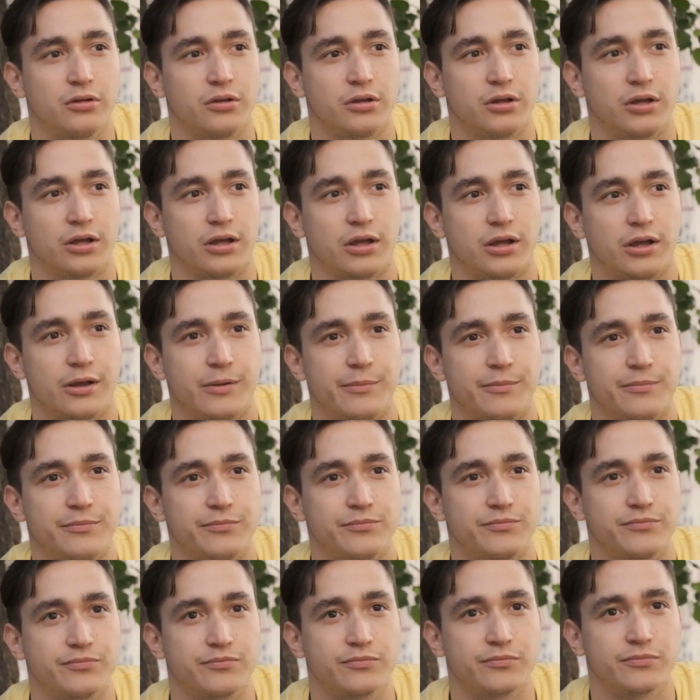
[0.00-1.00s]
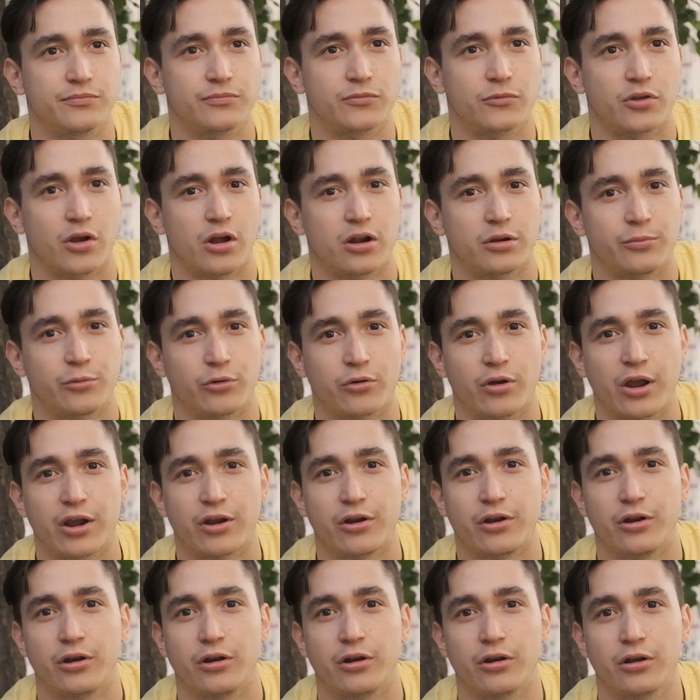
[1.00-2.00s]
um, Conor
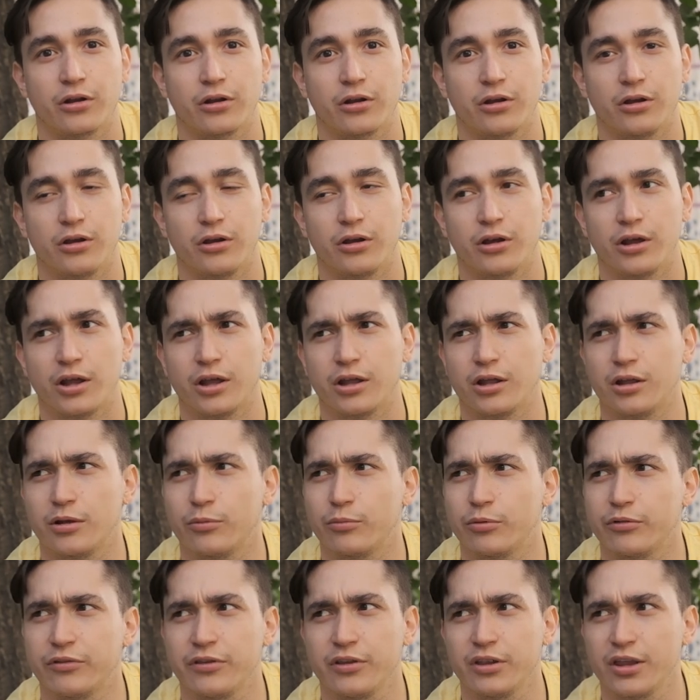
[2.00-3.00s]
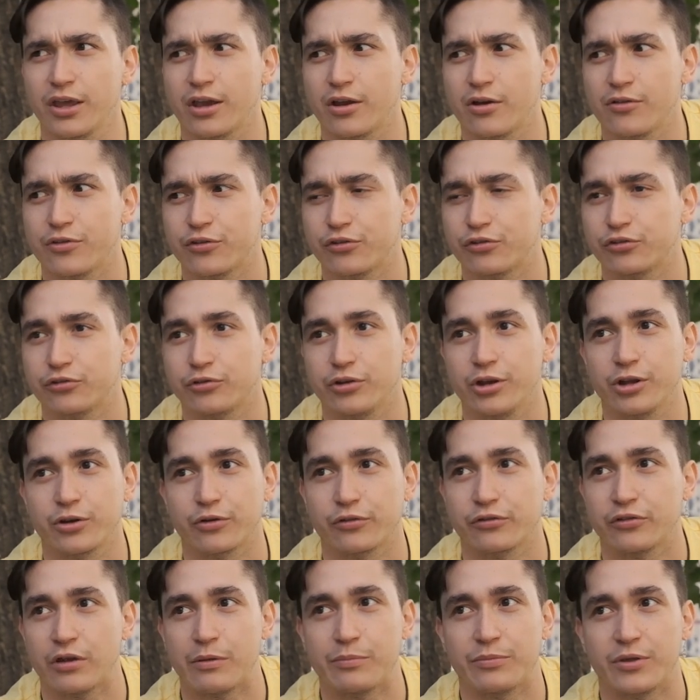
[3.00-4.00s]
McGregor, uh, was he like on the street
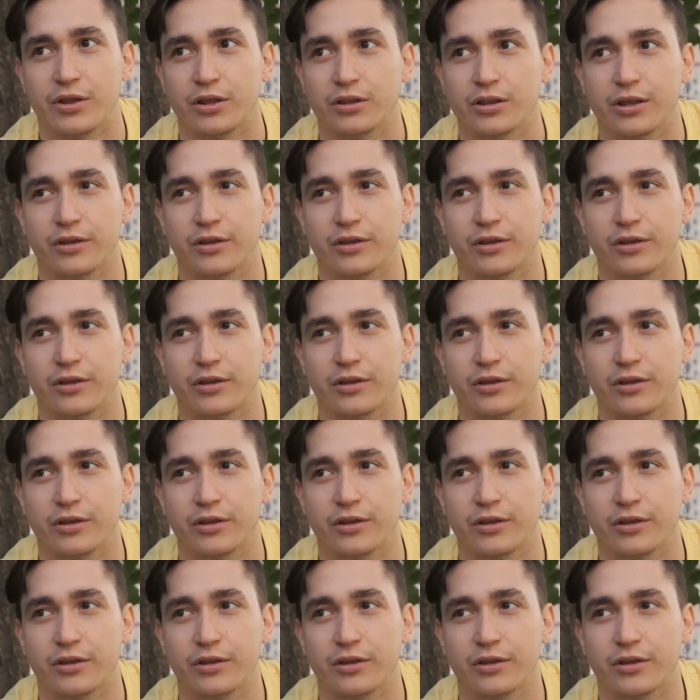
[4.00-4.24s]
or something?